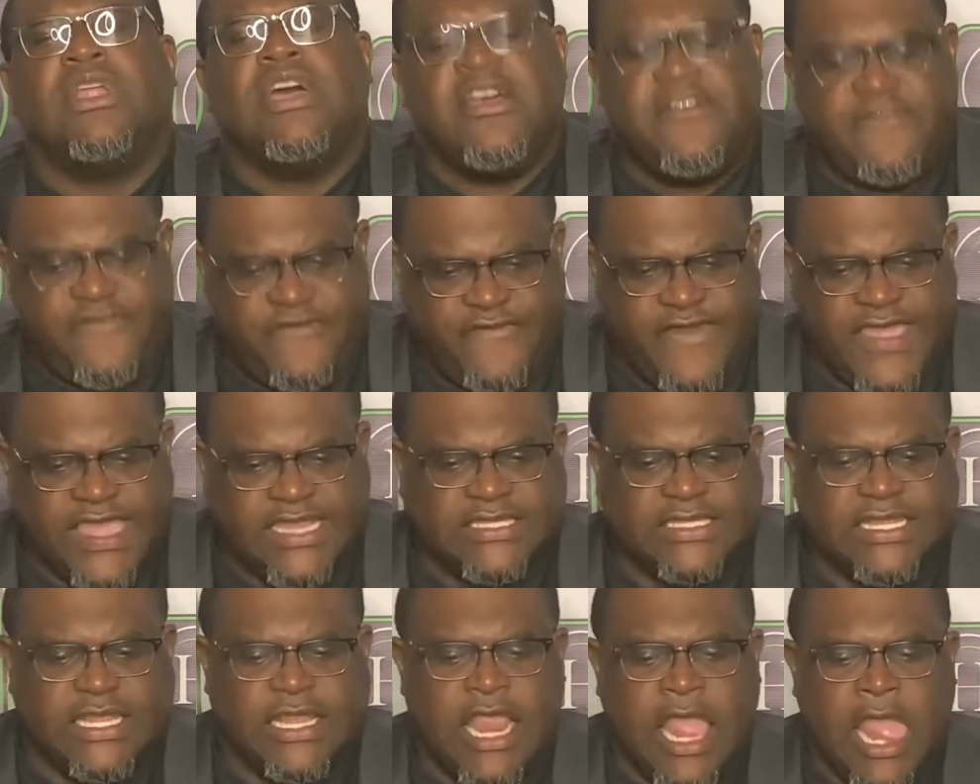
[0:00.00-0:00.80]

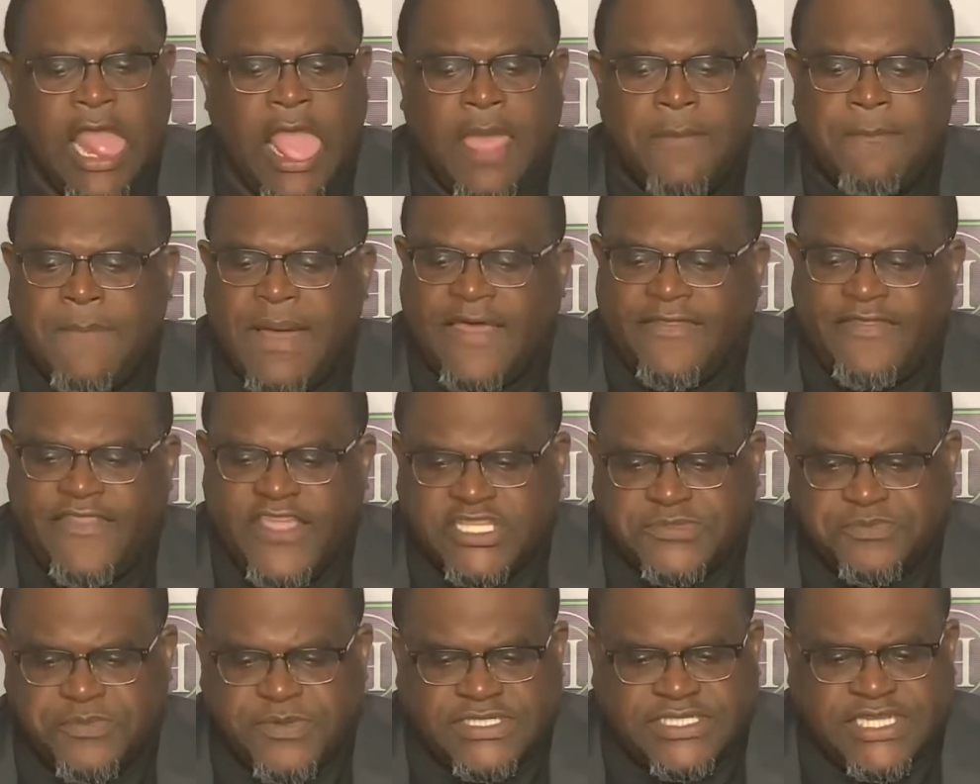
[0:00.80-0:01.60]
affected by
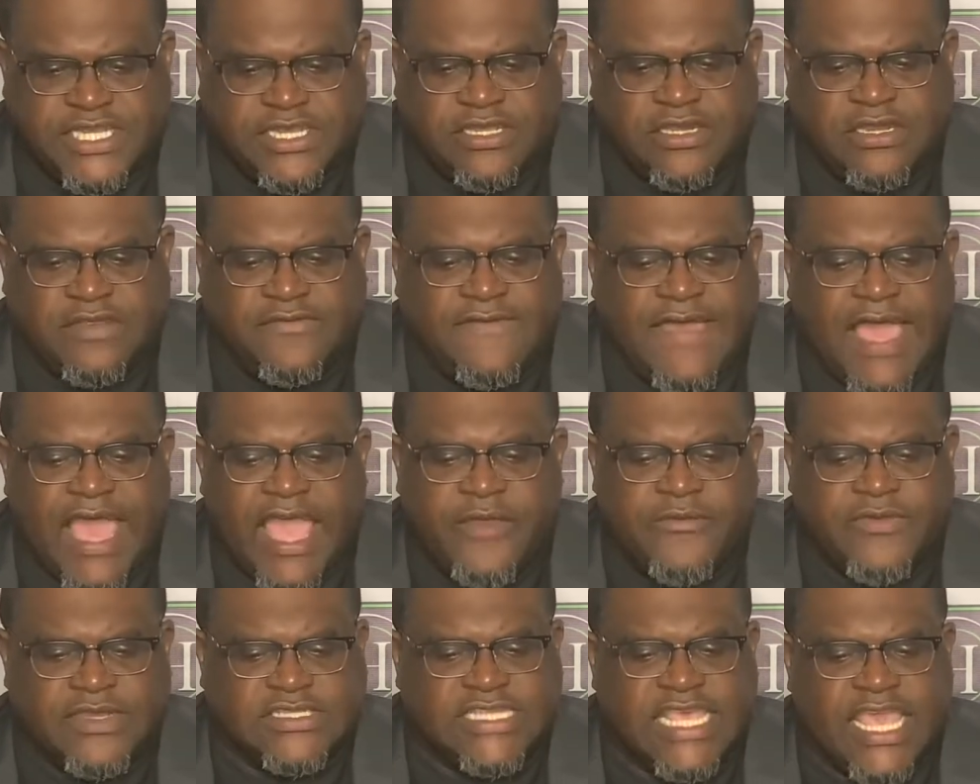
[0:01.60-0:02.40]
this particular
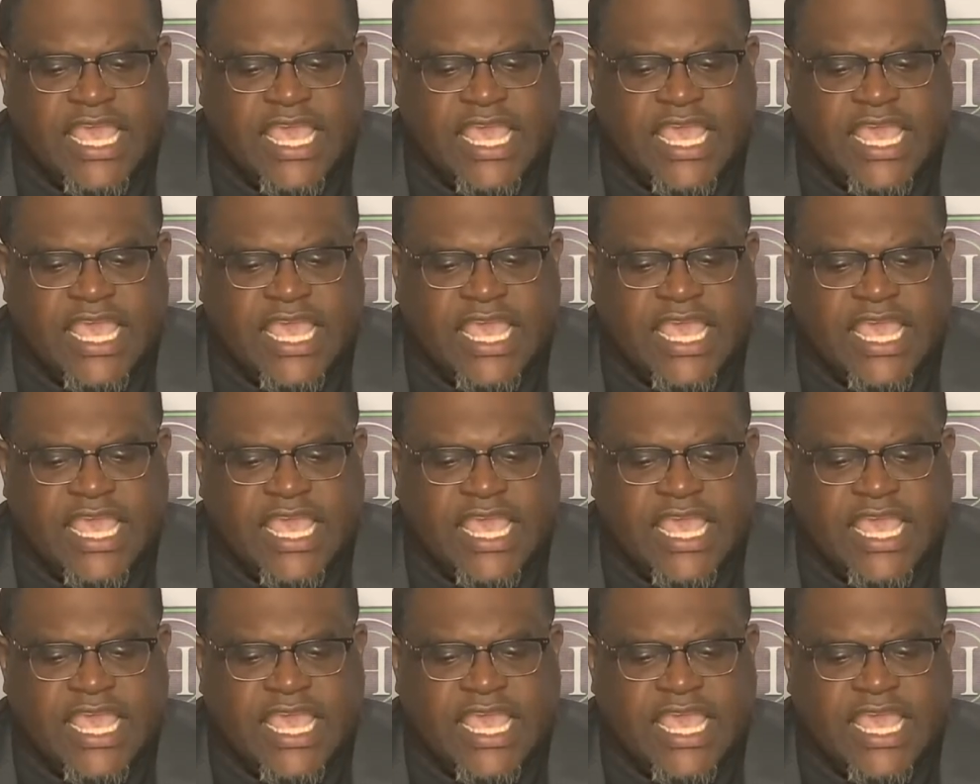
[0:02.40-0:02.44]
virus.